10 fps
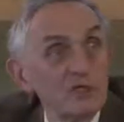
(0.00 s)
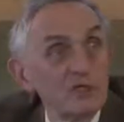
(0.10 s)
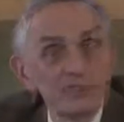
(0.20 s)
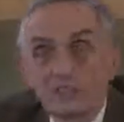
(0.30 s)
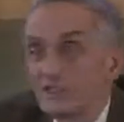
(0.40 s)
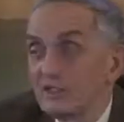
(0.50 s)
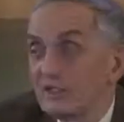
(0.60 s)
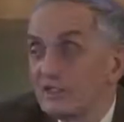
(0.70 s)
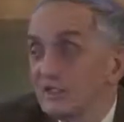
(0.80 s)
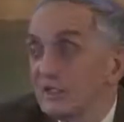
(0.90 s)
there was a
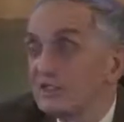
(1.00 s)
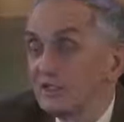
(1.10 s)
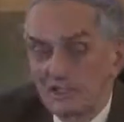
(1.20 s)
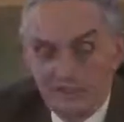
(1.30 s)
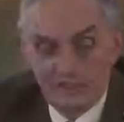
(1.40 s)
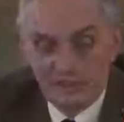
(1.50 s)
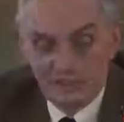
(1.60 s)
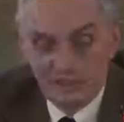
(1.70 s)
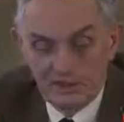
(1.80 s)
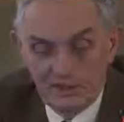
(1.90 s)

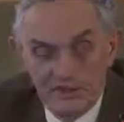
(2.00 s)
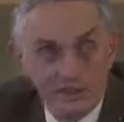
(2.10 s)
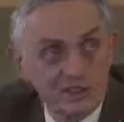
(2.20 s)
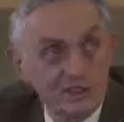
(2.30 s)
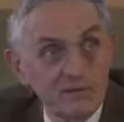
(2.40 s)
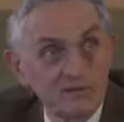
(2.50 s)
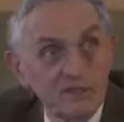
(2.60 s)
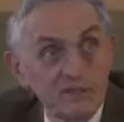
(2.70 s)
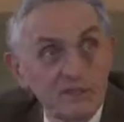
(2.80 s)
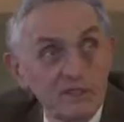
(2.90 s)
necessity to accept
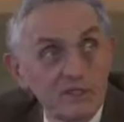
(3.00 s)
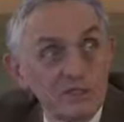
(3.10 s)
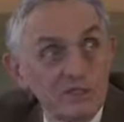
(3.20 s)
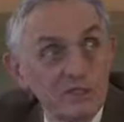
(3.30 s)
things.